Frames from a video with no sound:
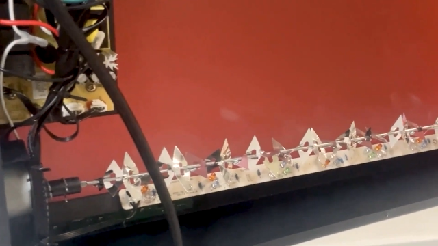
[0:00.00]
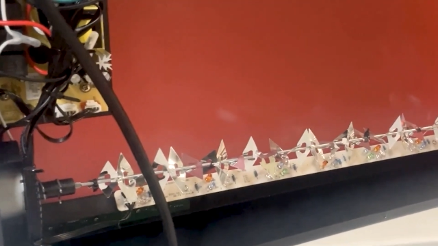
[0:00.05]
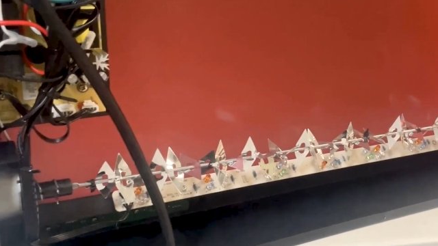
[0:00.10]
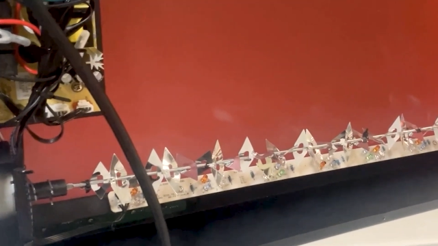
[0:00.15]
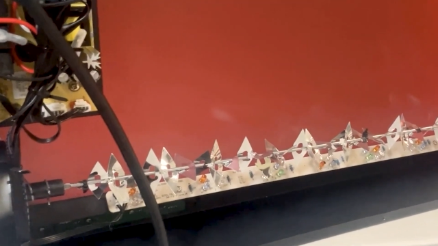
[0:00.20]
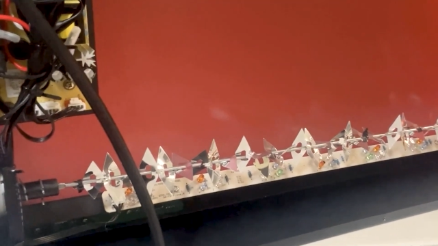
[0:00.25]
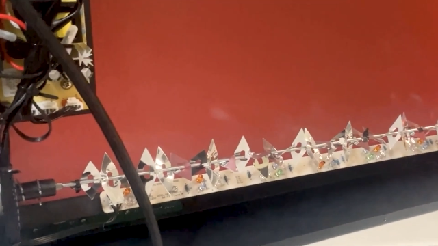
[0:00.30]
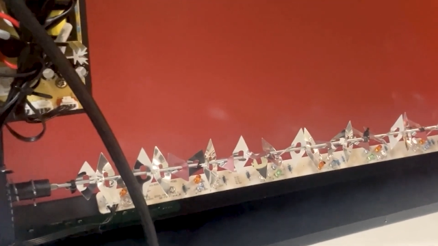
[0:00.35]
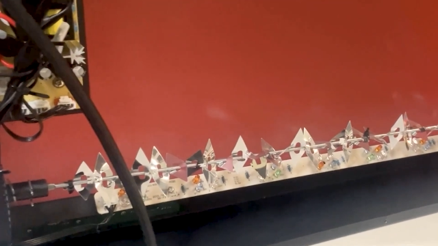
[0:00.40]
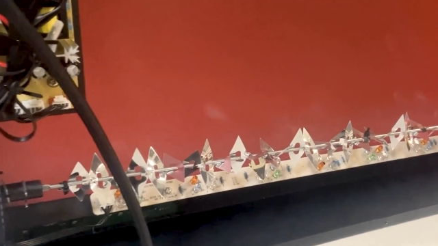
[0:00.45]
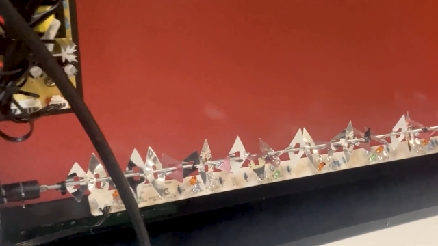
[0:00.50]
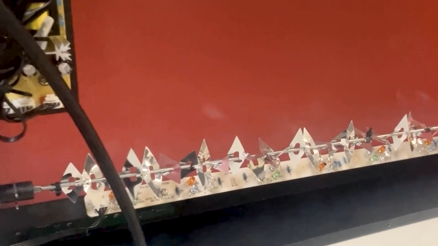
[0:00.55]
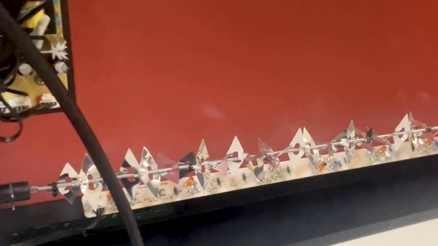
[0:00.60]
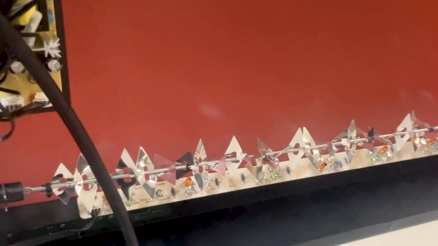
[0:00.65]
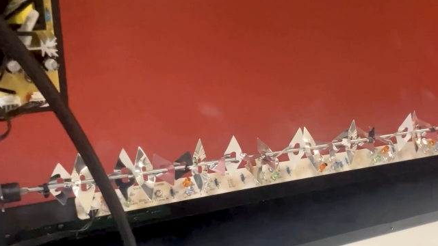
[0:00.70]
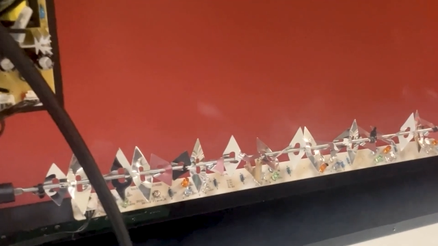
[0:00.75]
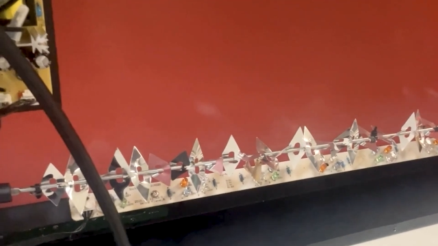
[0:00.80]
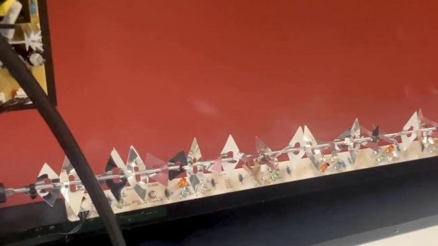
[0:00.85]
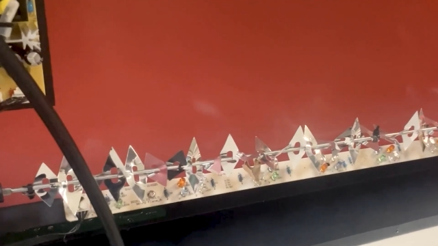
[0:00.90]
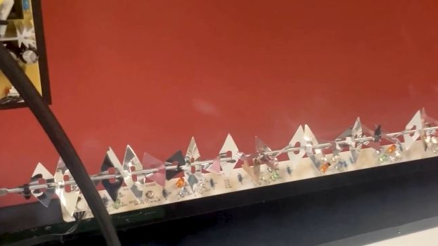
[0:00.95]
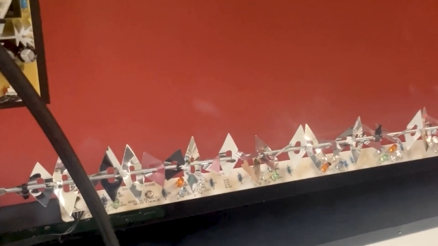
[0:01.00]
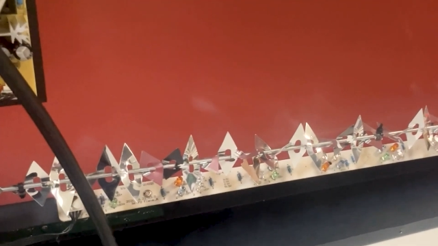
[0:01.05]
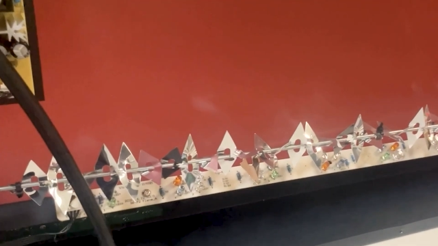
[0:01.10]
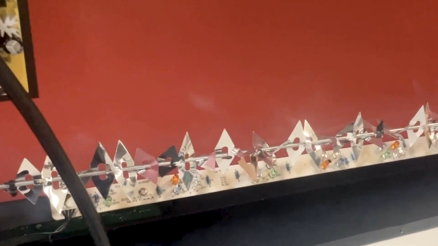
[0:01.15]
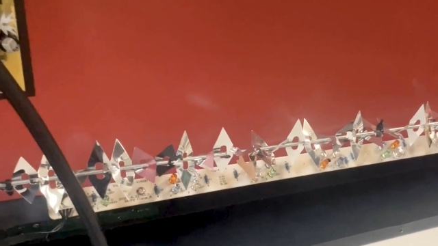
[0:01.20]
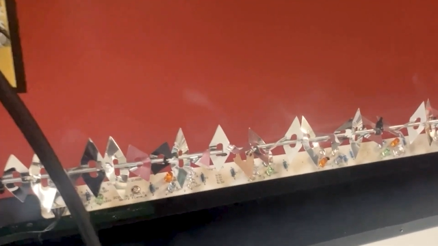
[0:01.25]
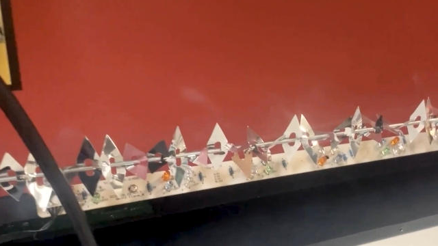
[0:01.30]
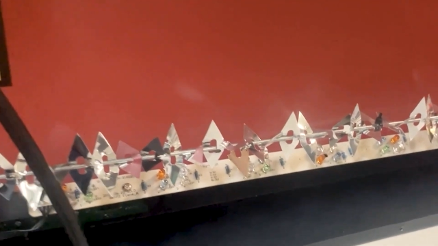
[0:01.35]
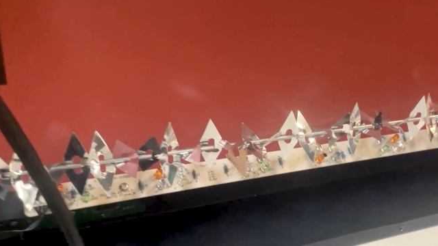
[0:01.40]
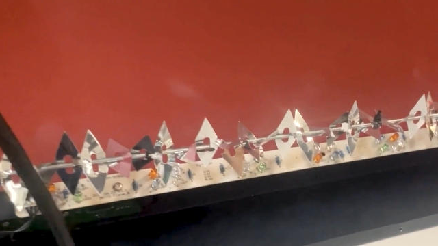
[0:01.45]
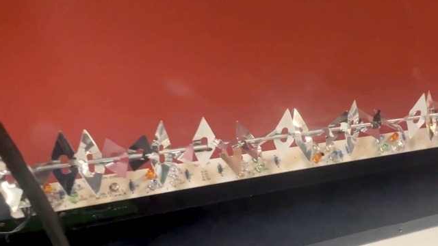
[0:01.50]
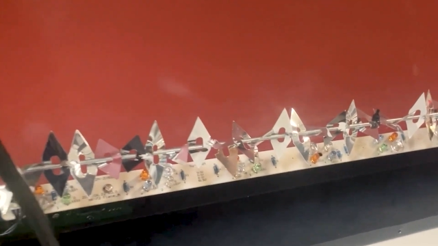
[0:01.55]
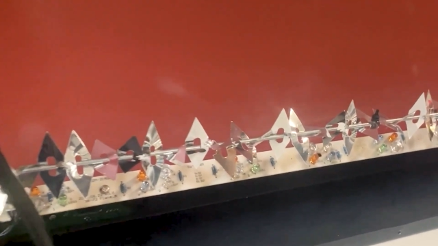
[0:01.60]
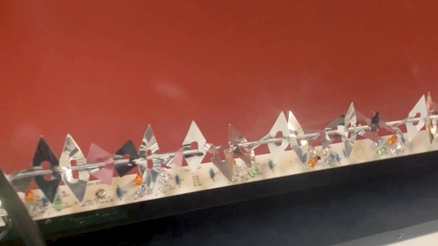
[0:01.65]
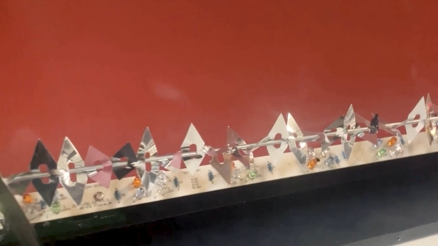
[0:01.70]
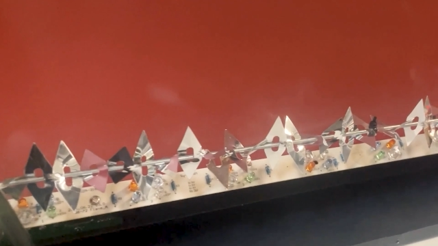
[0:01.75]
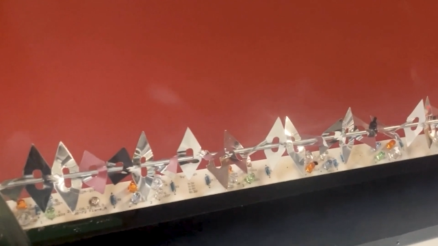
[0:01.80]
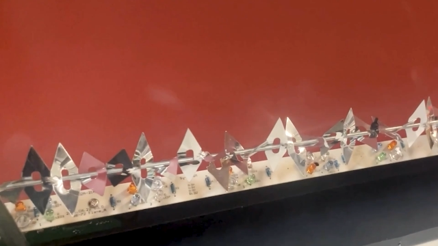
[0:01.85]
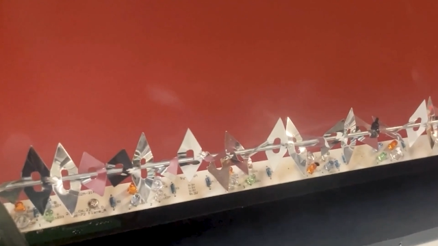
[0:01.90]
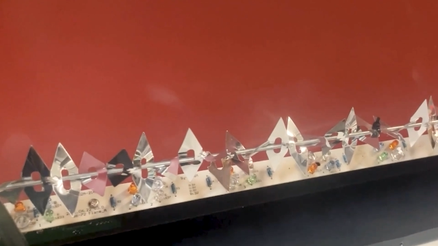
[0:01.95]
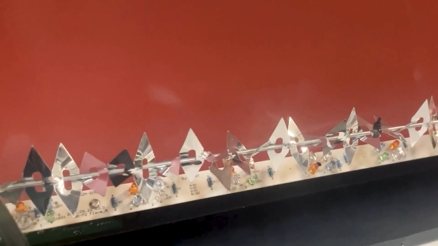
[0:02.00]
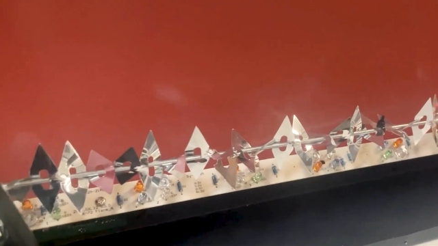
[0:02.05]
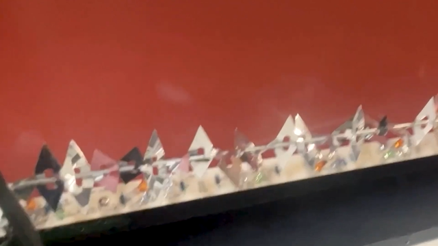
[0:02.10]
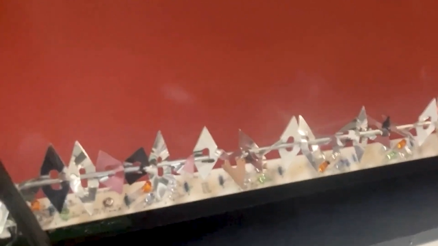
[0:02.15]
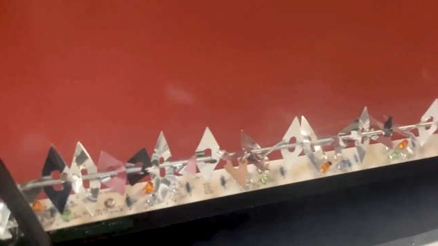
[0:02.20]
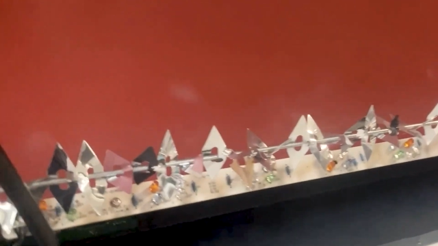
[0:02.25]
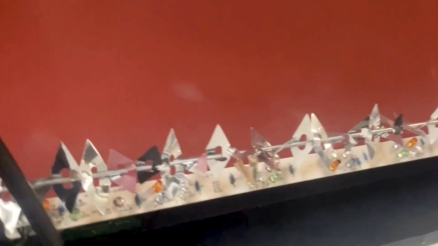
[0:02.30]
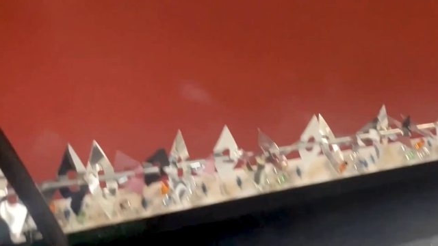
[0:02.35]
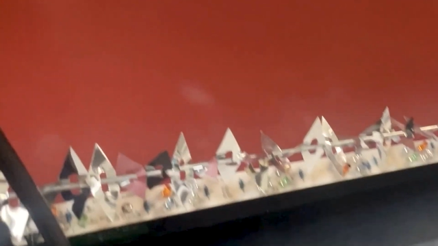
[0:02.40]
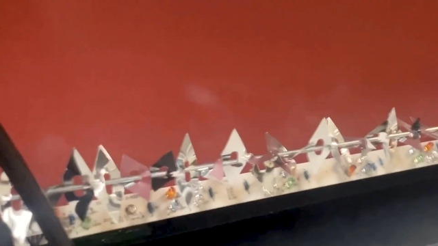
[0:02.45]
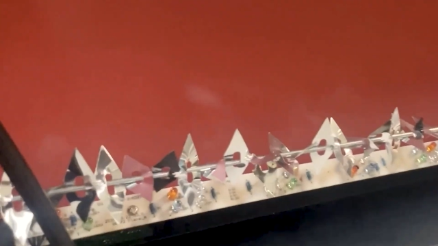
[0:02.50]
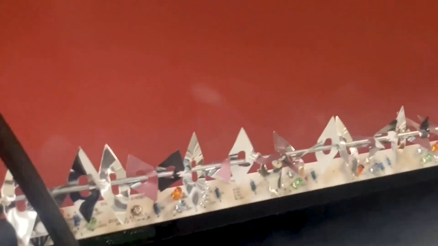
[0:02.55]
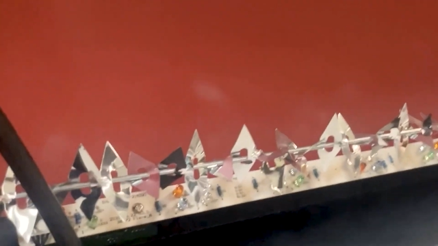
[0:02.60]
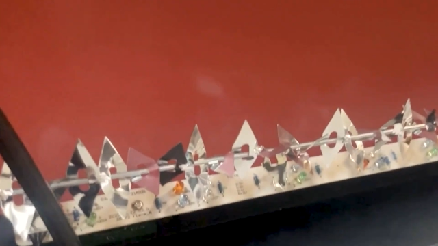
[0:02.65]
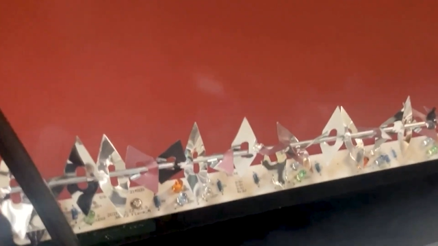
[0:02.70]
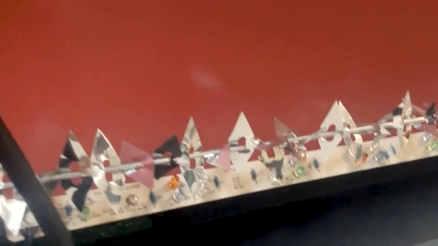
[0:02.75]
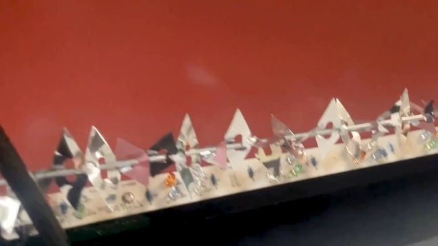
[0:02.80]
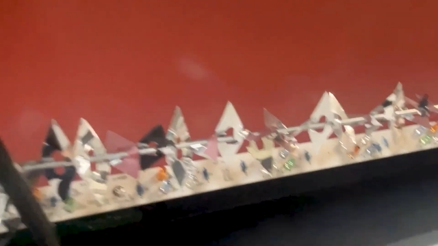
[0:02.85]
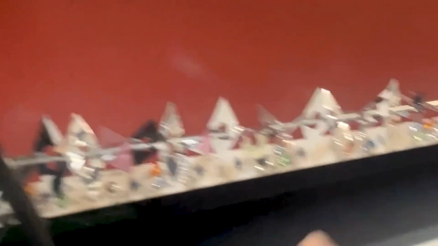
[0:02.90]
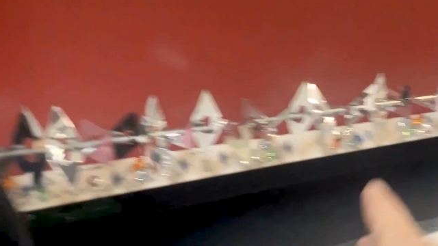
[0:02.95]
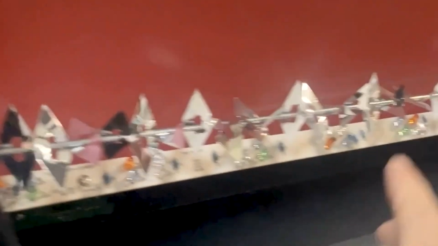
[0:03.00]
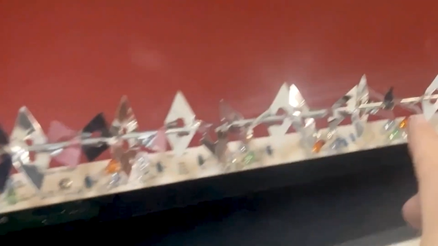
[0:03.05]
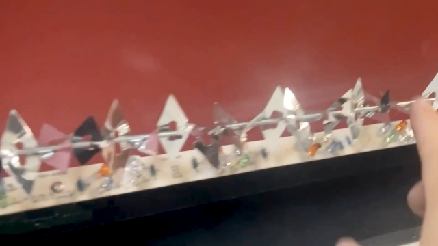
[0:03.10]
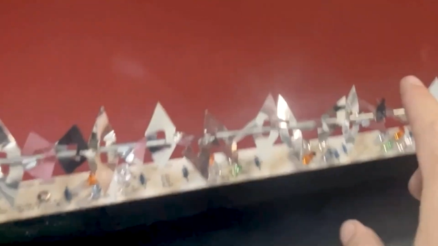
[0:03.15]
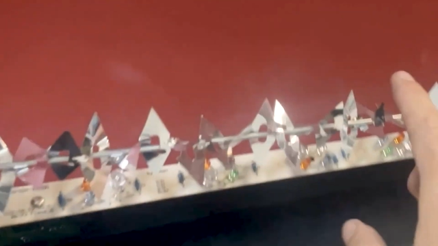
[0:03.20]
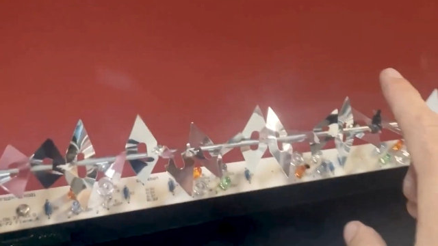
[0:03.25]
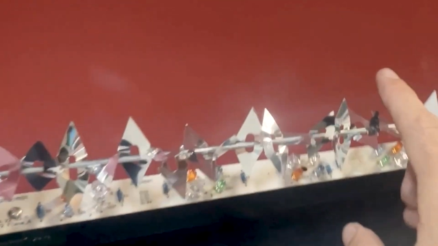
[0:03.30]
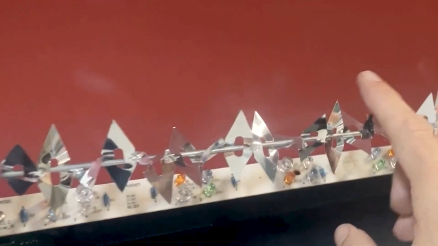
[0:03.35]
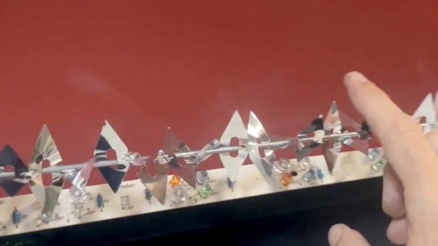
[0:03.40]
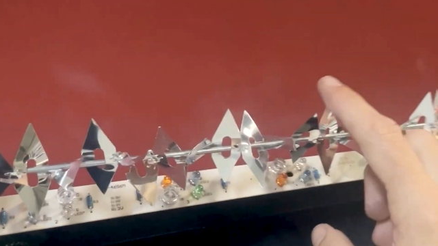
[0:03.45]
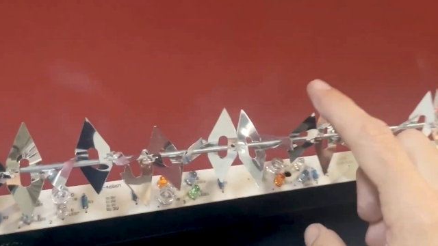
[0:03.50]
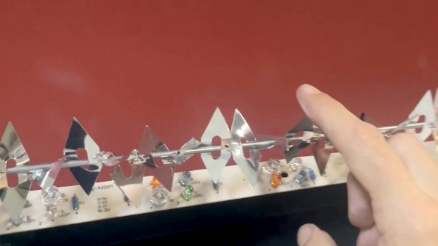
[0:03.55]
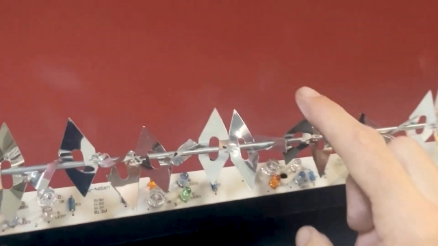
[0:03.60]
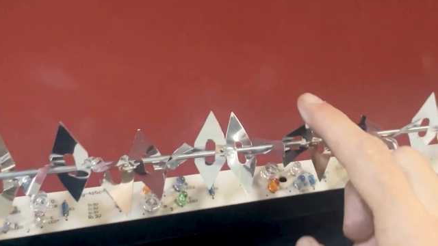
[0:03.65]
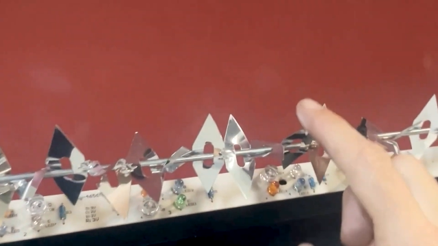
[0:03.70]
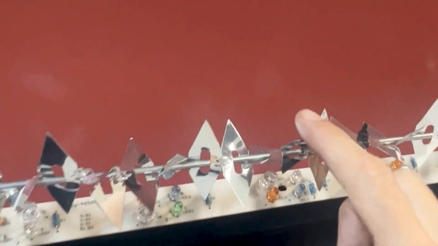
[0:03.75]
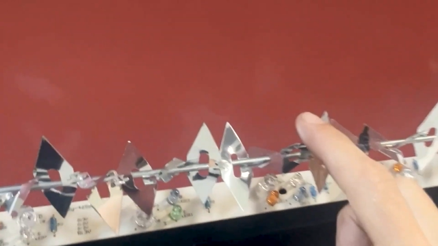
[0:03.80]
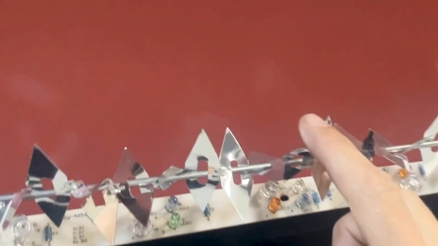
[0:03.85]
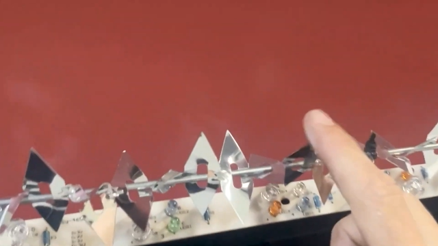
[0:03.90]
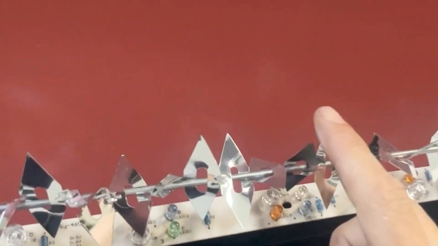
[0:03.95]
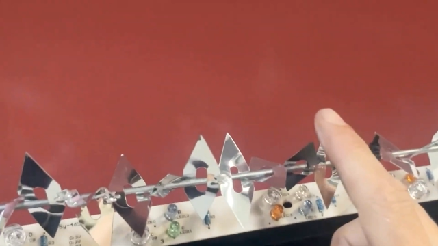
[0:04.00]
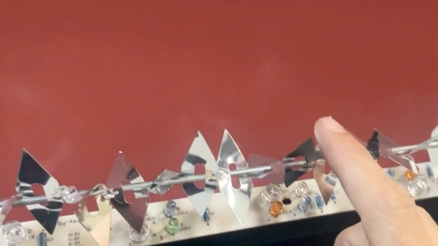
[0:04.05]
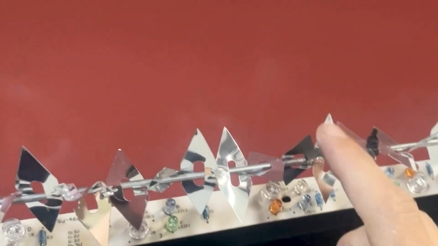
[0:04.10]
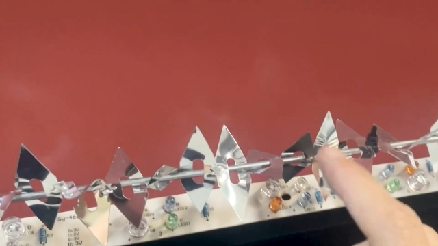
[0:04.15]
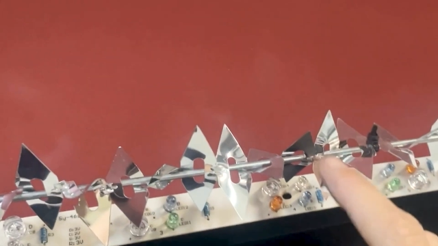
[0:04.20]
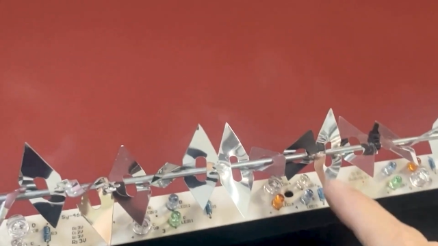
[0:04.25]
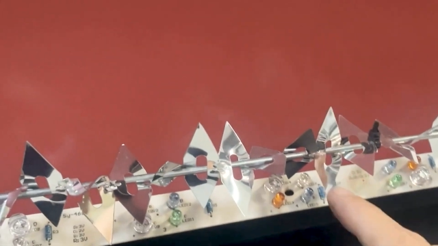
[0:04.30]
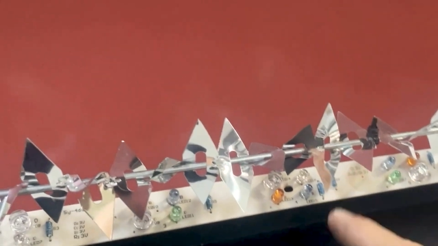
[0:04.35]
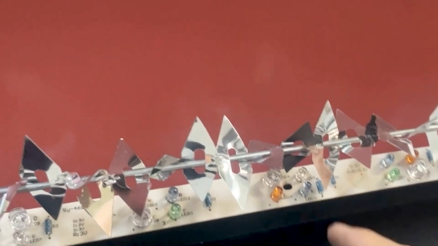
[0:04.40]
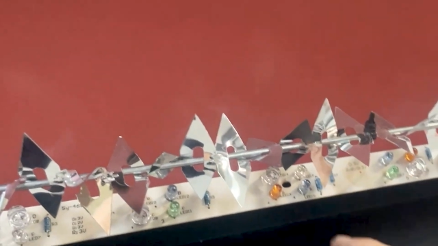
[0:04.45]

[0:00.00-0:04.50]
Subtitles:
Nobody's mouth can be seen.